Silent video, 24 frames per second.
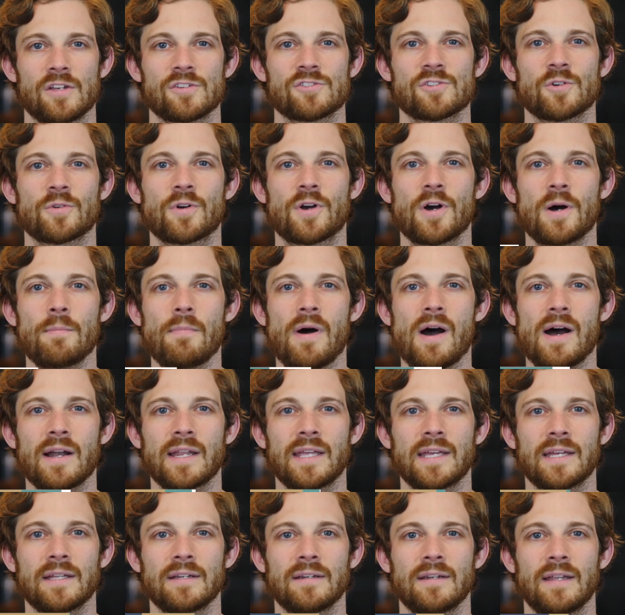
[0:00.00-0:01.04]
So come
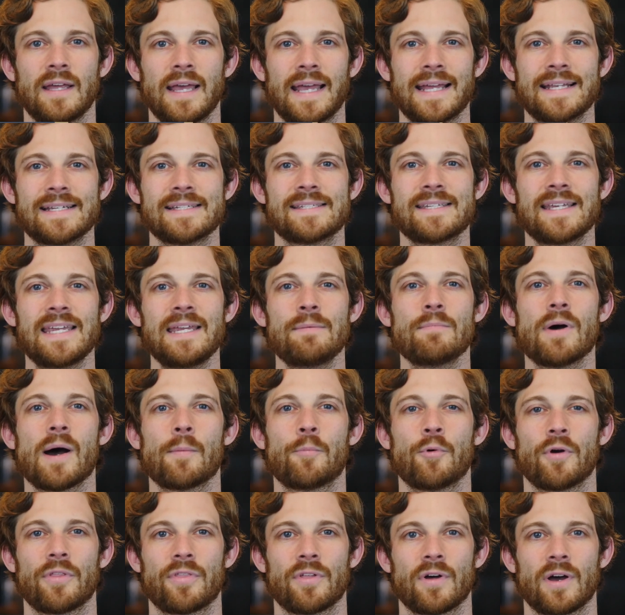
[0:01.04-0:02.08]
on in and team
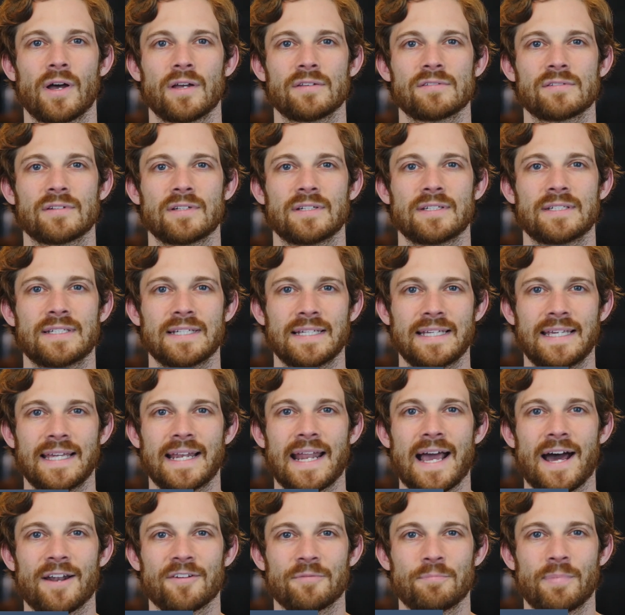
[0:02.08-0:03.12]
up with us to
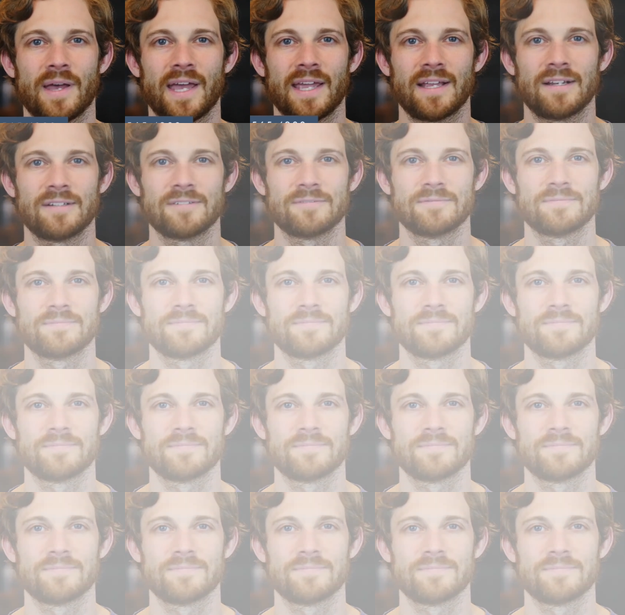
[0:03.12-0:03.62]
get out of pain.